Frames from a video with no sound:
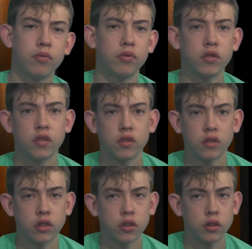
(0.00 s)

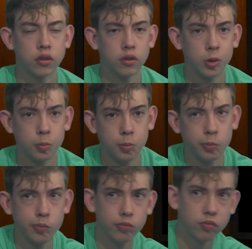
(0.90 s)

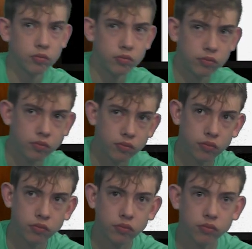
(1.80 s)

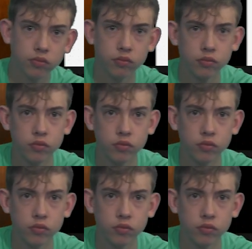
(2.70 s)
(no one is talking)